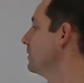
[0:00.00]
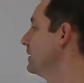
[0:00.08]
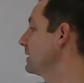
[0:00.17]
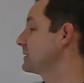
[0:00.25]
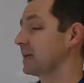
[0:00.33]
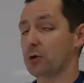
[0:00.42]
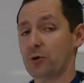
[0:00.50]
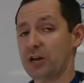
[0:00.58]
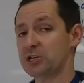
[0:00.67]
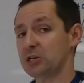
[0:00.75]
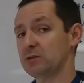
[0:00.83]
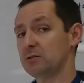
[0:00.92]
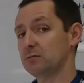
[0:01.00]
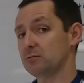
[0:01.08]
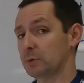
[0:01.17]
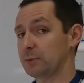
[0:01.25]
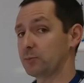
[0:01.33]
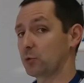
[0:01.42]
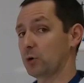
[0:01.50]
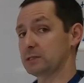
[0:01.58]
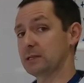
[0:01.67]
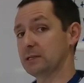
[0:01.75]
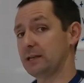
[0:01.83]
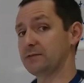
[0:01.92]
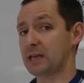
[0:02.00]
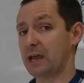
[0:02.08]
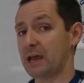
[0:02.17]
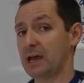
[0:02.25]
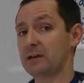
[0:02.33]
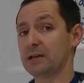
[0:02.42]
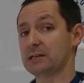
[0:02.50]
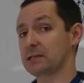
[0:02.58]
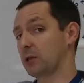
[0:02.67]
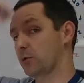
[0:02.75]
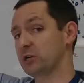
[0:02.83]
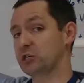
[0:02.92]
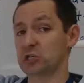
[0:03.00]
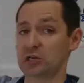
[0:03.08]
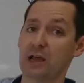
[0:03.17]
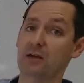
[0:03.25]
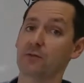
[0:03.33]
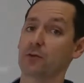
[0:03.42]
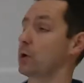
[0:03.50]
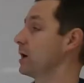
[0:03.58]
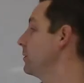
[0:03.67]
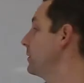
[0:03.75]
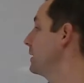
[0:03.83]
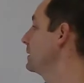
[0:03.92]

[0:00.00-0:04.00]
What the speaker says: The acceleration, remember, once it leaves the hand, acceleration everywhere then